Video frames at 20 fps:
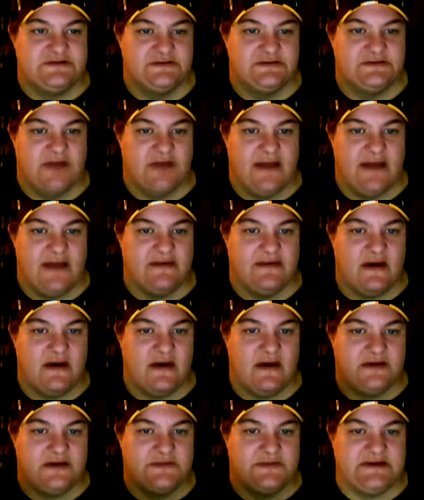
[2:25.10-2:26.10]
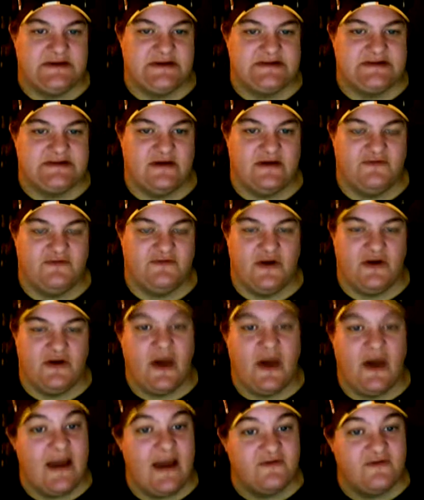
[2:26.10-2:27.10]
I thought to myself, you know,
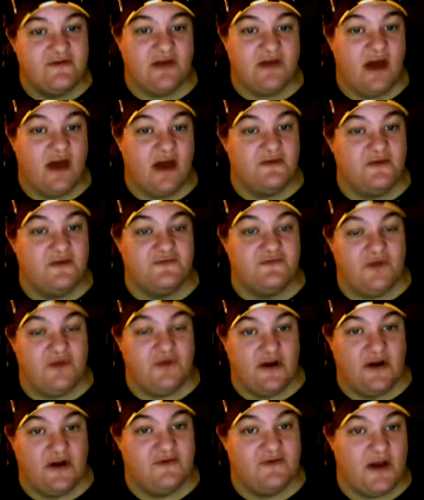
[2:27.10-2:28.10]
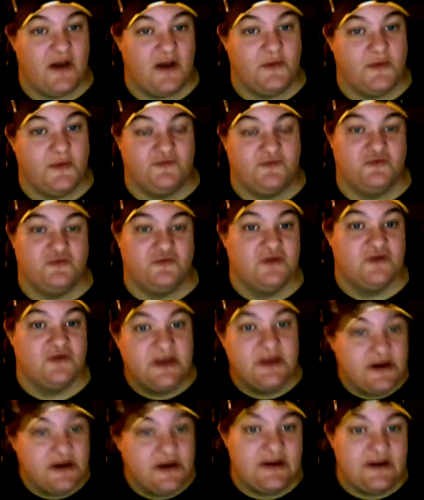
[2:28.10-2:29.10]
I have a couple of
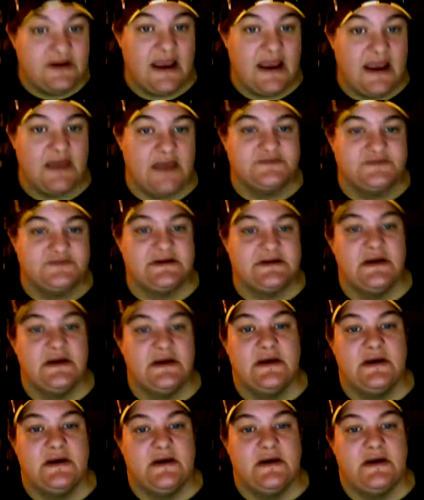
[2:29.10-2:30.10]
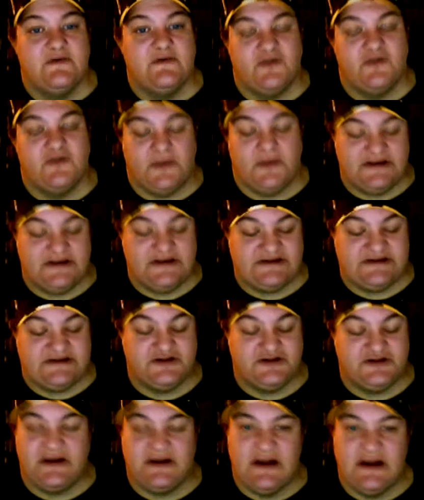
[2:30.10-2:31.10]
really good games for the
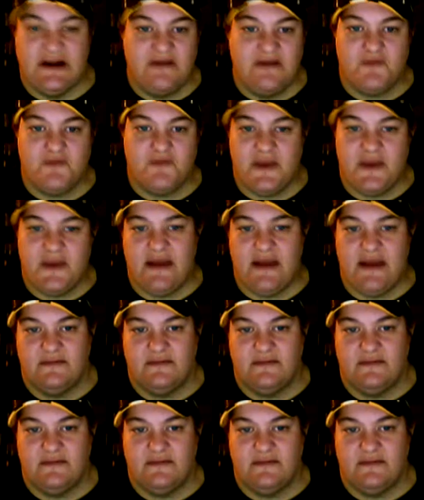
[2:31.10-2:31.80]
PlayStation that I never played.